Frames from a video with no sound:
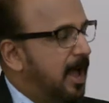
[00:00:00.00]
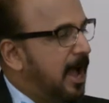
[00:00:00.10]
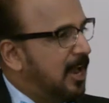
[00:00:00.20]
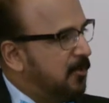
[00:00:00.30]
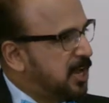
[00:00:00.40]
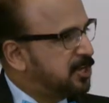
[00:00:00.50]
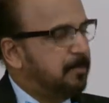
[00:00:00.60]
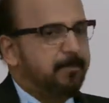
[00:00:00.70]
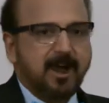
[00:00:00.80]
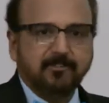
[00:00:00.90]

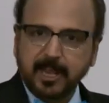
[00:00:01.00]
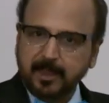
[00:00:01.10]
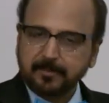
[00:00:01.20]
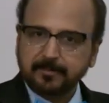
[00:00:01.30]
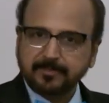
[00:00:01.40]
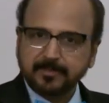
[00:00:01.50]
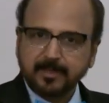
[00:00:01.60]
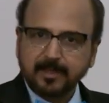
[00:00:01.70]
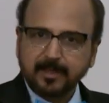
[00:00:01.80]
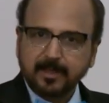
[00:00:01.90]
alleviation of poverty,
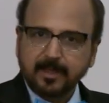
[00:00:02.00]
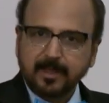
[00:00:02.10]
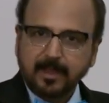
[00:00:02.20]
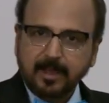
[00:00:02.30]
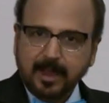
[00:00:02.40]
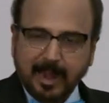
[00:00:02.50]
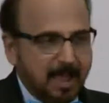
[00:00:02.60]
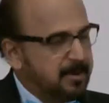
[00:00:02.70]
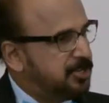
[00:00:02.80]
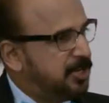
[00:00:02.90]

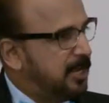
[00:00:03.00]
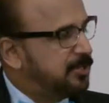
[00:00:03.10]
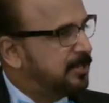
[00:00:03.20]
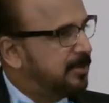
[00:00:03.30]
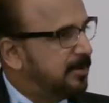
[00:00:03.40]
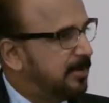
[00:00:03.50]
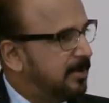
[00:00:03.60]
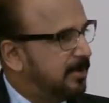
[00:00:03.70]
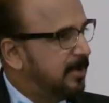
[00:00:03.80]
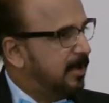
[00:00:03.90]
climate change,
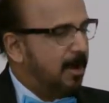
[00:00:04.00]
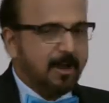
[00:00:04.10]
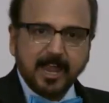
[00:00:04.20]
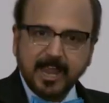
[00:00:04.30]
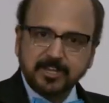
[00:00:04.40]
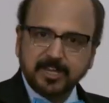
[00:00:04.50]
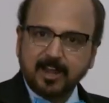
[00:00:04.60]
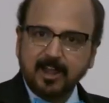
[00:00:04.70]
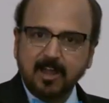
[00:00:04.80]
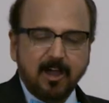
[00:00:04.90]
or
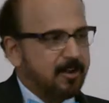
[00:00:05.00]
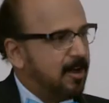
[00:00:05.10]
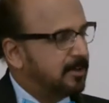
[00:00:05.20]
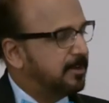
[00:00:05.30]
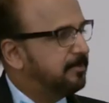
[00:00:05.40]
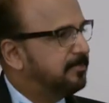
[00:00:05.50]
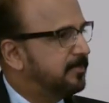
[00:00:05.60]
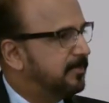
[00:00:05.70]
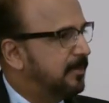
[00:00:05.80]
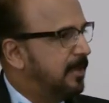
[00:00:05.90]
integral or
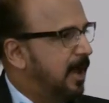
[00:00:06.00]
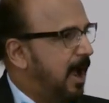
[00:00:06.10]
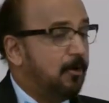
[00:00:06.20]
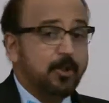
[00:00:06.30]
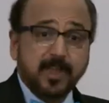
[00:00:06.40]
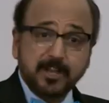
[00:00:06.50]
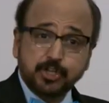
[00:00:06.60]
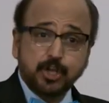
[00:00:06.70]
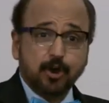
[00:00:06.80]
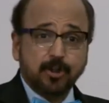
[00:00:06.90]
not? How do we
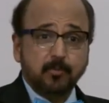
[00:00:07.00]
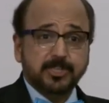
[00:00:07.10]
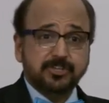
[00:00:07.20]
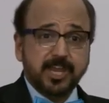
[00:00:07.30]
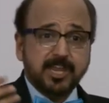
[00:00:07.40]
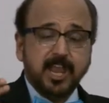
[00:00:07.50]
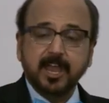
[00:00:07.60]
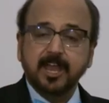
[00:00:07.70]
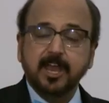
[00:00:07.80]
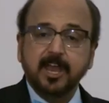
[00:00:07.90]
ensure with the
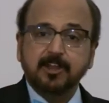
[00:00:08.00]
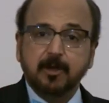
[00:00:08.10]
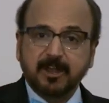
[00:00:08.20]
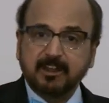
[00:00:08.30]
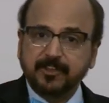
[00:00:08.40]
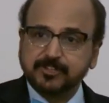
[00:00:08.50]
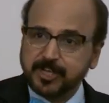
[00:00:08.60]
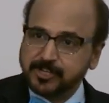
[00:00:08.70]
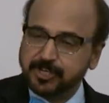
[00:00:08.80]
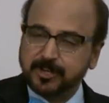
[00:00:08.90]
changing demographic
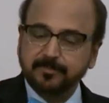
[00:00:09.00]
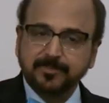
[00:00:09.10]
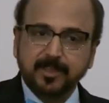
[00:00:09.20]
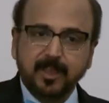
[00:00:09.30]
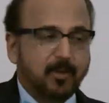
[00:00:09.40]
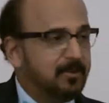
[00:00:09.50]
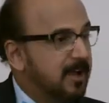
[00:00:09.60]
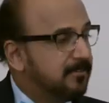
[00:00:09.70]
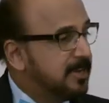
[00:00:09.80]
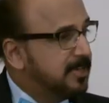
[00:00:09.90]
structure, we
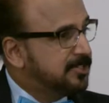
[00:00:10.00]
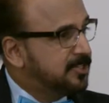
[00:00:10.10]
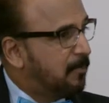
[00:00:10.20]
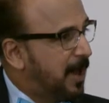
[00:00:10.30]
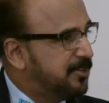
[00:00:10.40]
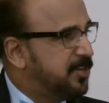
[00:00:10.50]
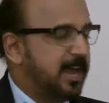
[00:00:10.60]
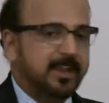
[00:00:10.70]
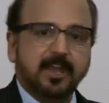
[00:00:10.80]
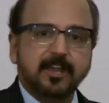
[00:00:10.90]
have supply
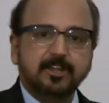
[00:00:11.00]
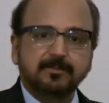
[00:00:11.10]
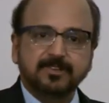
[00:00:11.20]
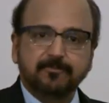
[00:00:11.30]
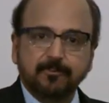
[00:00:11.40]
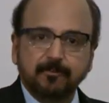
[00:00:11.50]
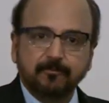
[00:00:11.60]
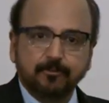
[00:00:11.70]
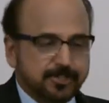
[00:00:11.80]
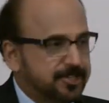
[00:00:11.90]
chain in terms of
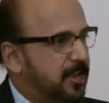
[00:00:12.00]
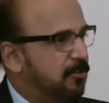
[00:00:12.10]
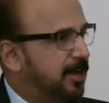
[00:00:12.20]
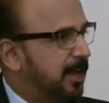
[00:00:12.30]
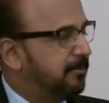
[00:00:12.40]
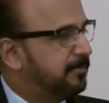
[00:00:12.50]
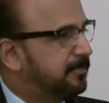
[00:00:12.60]
food security?